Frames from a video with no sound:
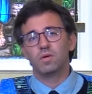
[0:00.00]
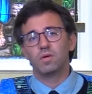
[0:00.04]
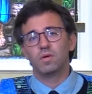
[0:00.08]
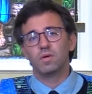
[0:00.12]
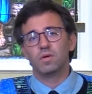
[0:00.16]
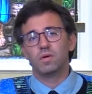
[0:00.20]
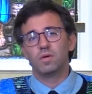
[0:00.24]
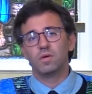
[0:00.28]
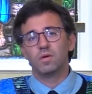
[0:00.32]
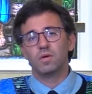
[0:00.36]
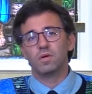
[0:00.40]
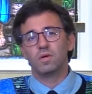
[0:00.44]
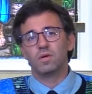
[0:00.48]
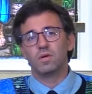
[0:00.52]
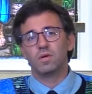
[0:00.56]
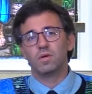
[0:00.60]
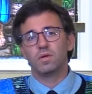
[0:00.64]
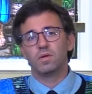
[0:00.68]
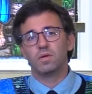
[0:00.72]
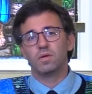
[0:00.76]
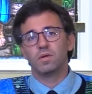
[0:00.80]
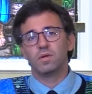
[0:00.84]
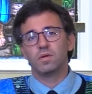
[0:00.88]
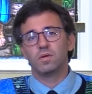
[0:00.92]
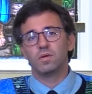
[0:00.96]

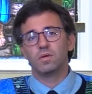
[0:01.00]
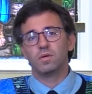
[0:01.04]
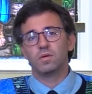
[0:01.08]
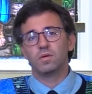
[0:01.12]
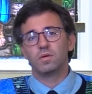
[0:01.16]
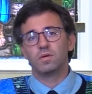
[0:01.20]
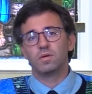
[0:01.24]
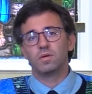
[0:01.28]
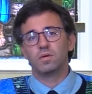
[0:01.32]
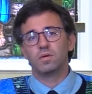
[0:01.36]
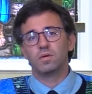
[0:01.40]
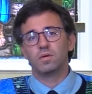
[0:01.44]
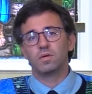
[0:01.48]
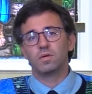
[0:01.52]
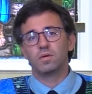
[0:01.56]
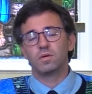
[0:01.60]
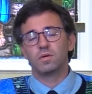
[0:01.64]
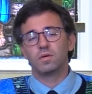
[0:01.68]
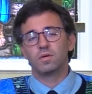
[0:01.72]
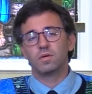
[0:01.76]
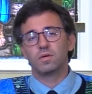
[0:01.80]
Nobody speaks.